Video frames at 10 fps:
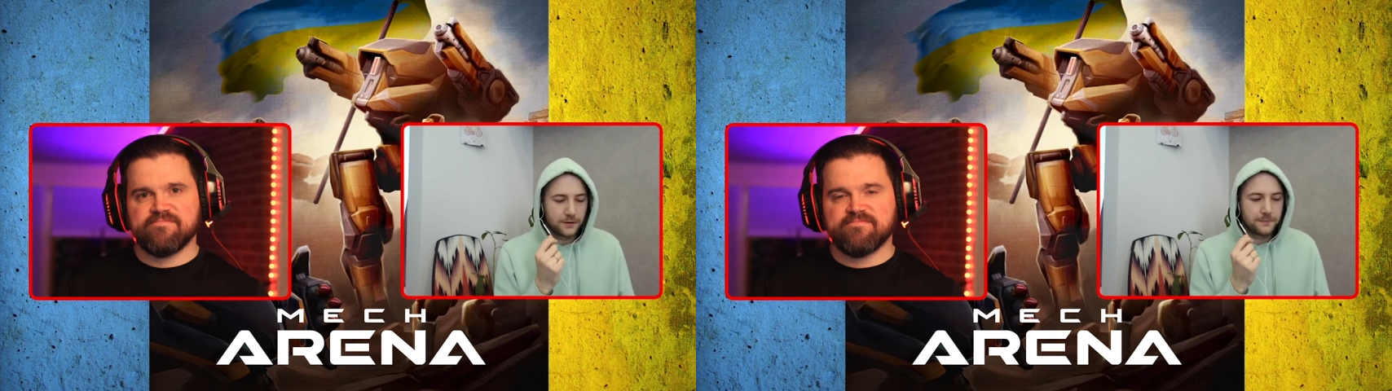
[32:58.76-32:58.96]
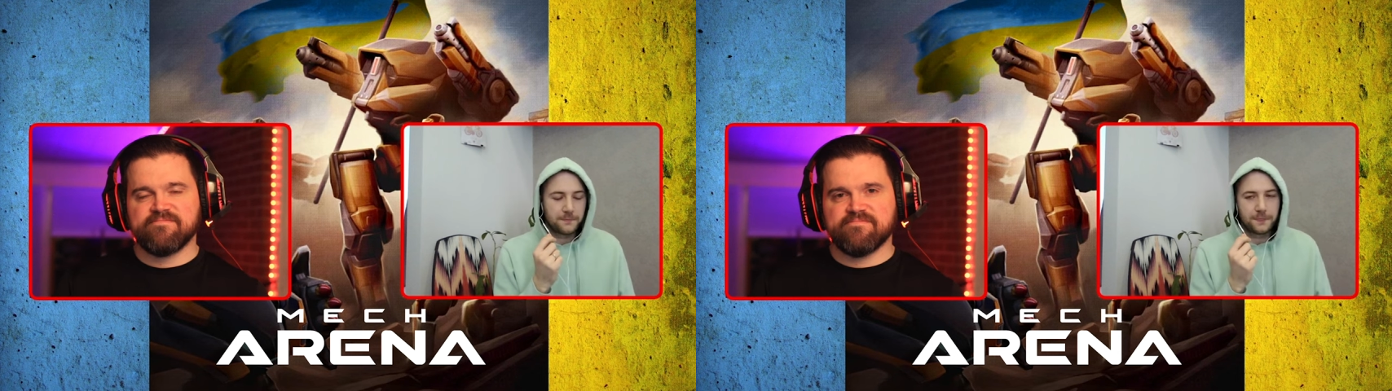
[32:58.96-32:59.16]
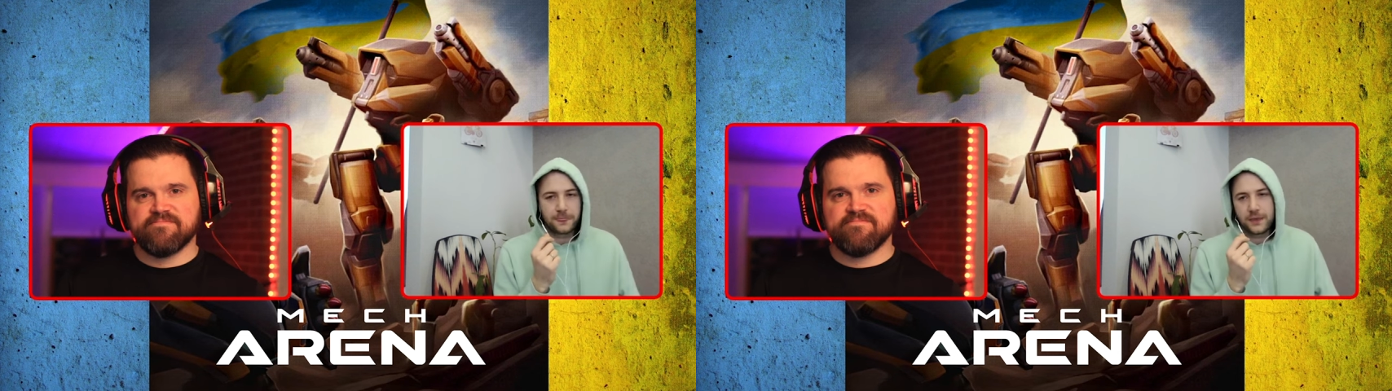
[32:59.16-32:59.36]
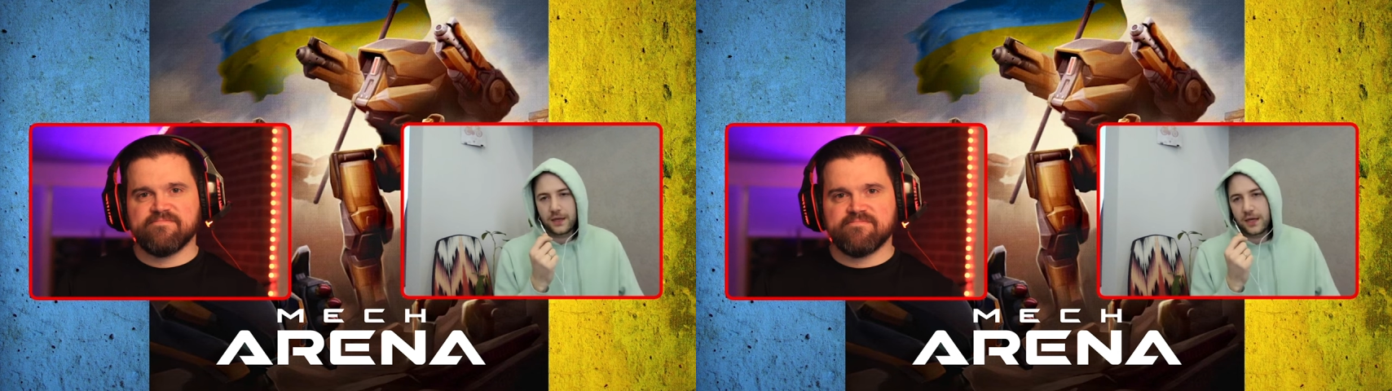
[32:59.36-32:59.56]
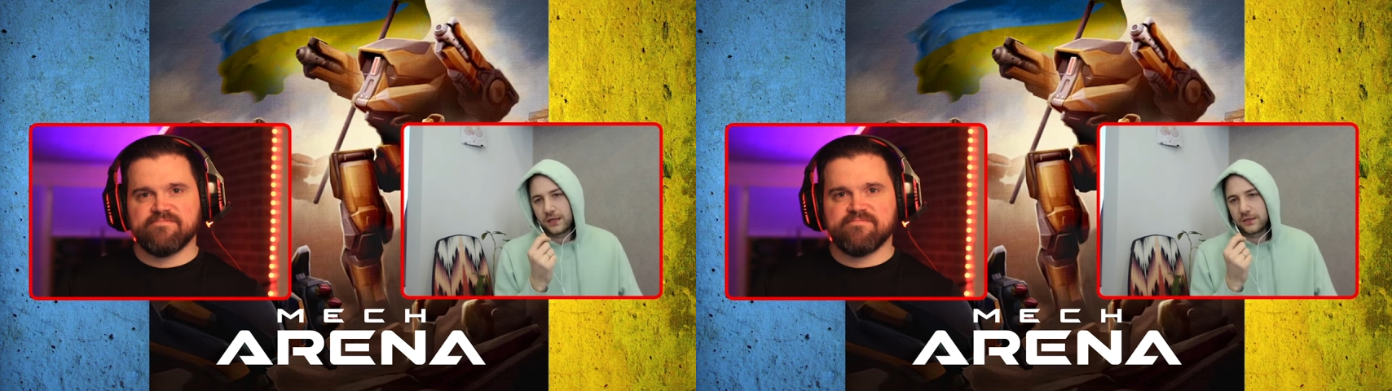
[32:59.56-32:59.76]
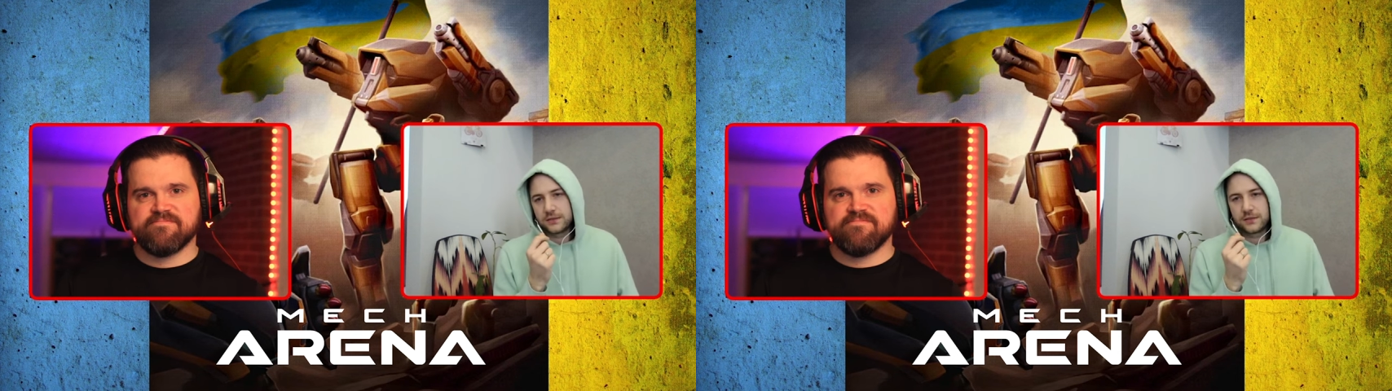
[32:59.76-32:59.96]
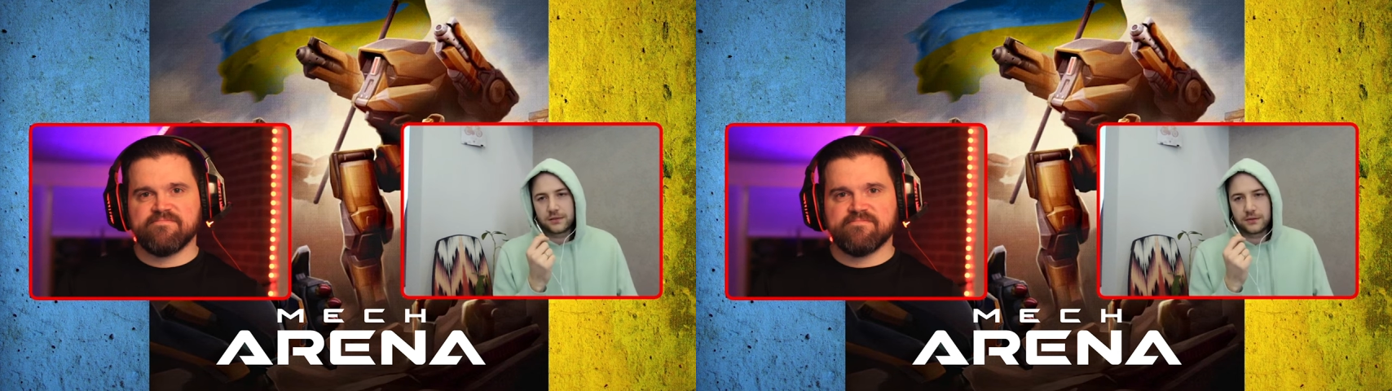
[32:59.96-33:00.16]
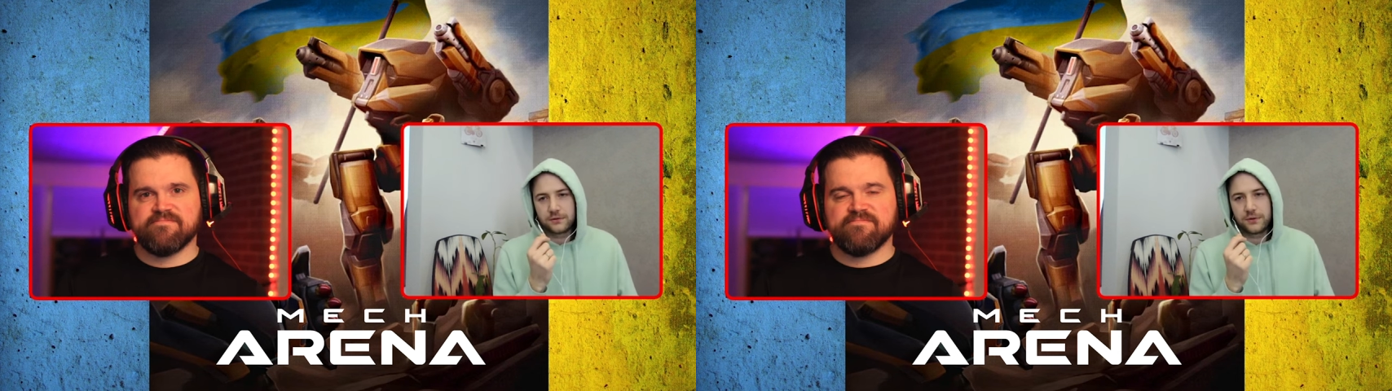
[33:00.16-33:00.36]
Speaker 1: and uh,
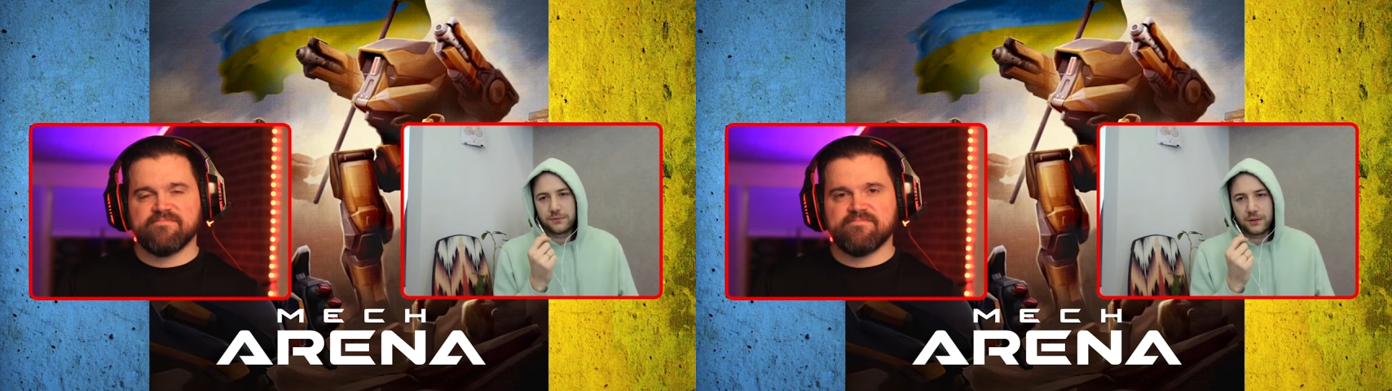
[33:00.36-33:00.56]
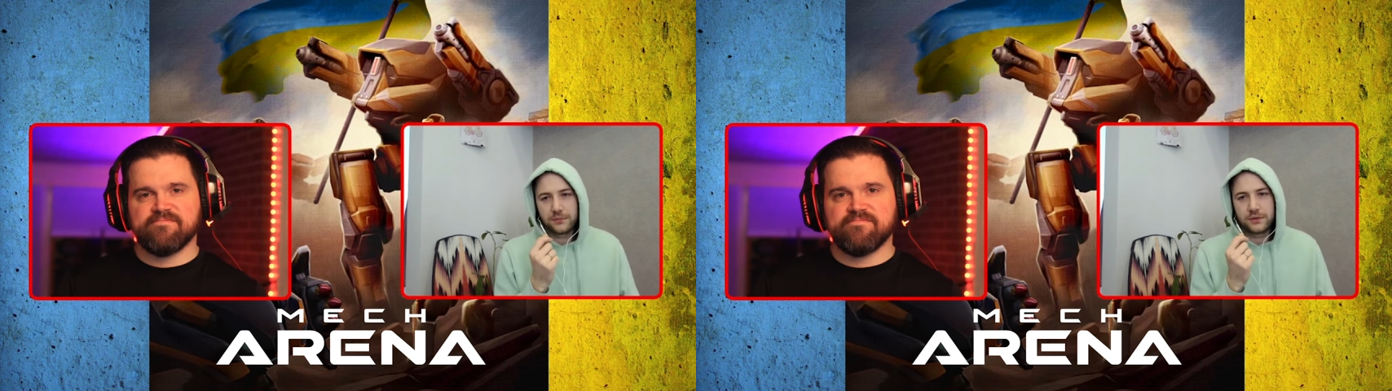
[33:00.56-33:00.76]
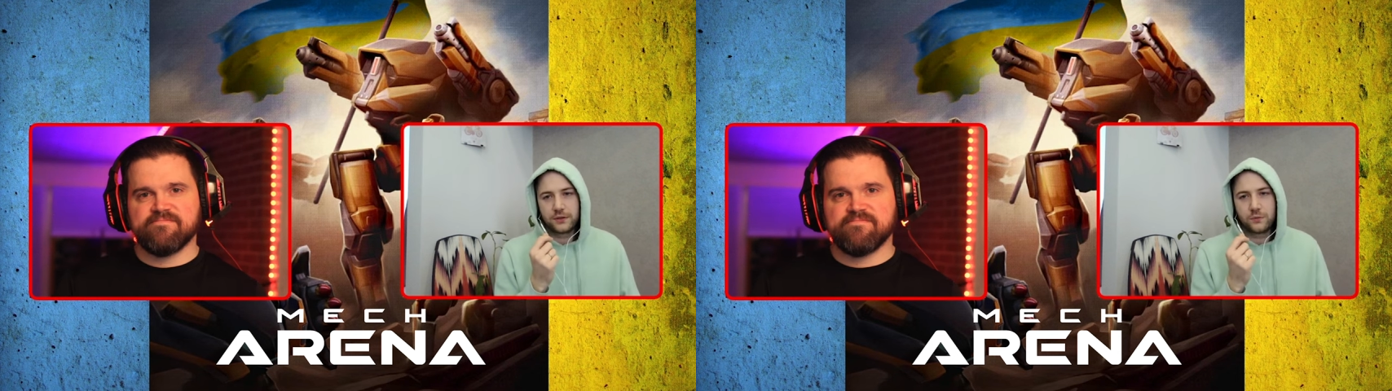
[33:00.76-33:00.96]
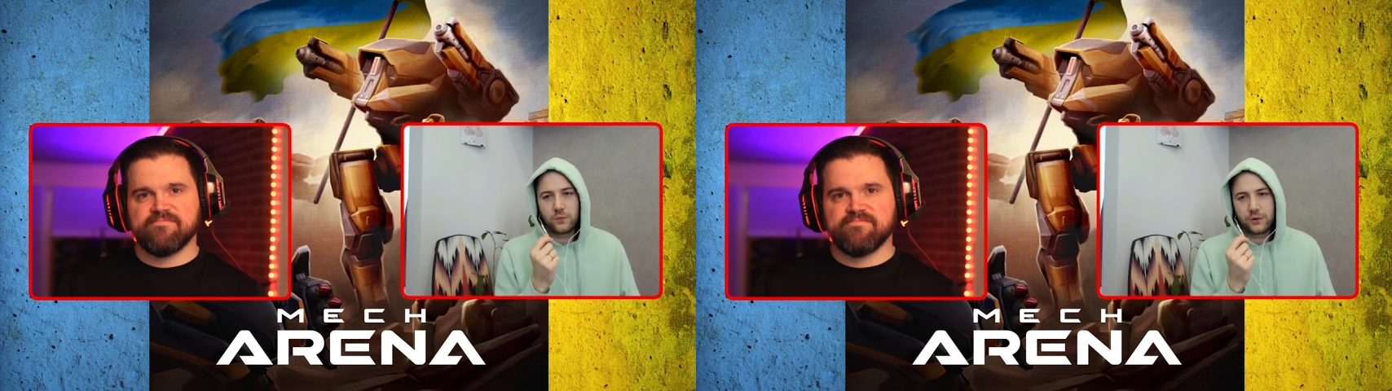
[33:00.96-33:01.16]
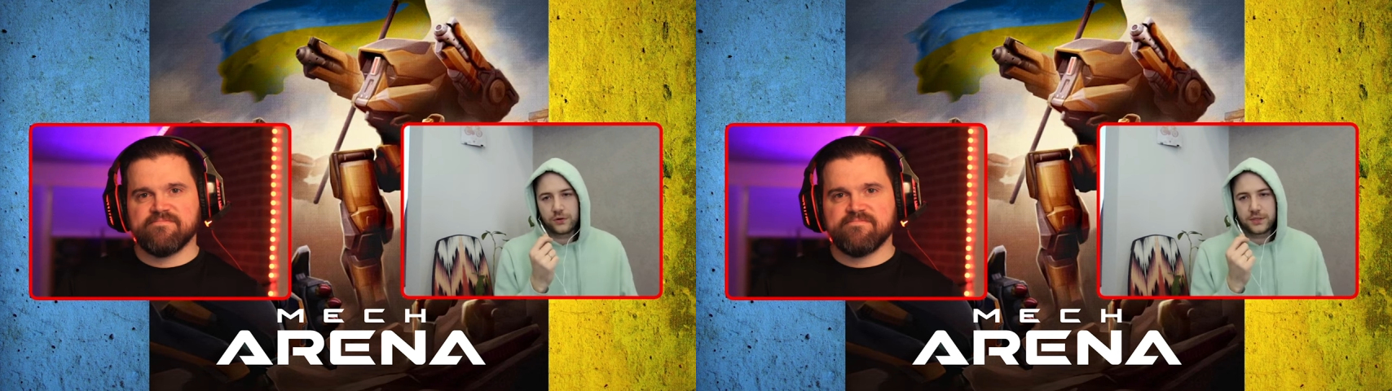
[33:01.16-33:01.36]
remember that war is not an